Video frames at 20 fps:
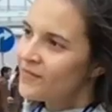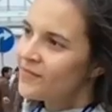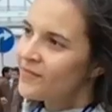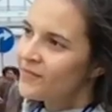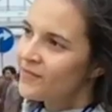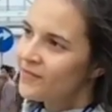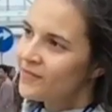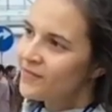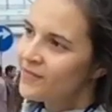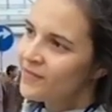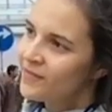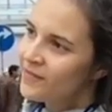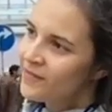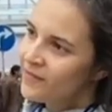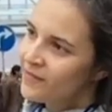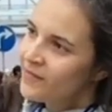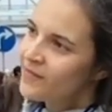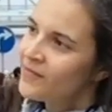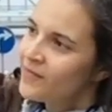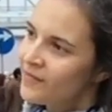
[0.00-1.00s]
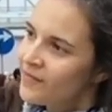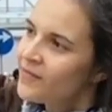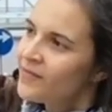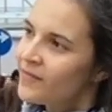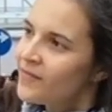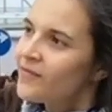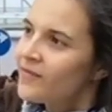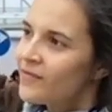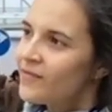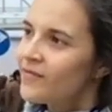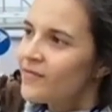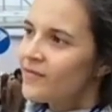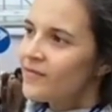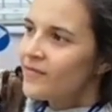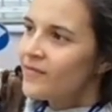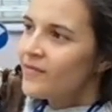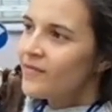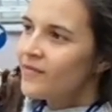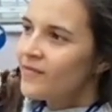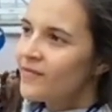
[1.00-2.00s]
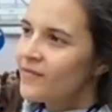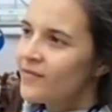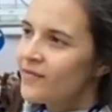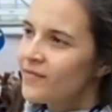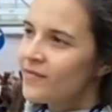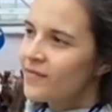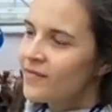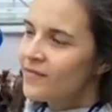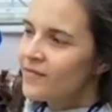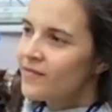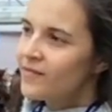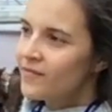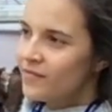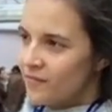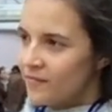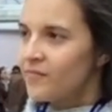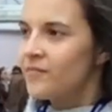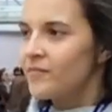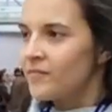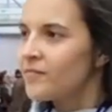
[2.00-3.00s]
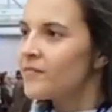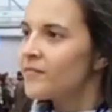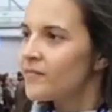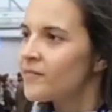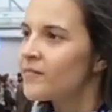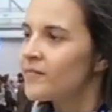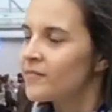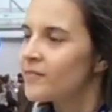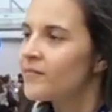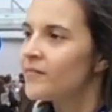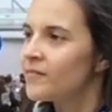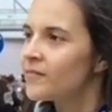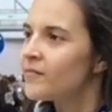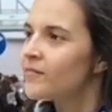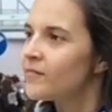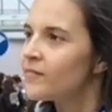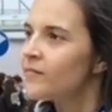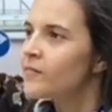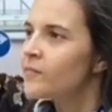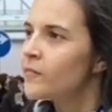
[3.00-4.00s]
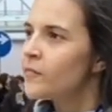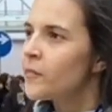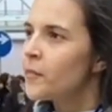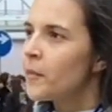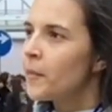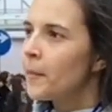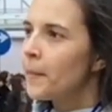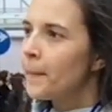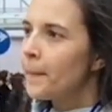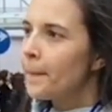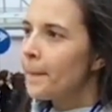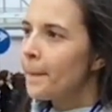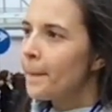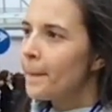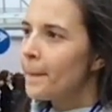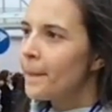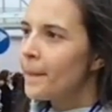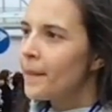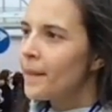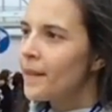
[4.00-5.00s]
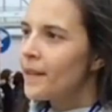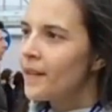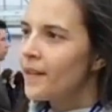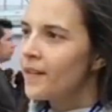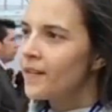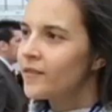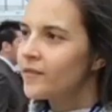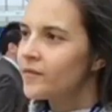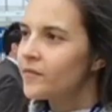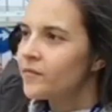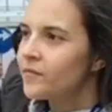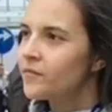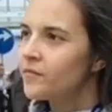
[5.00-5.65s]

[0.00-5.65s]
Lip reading: No words are spoken by the person on screen.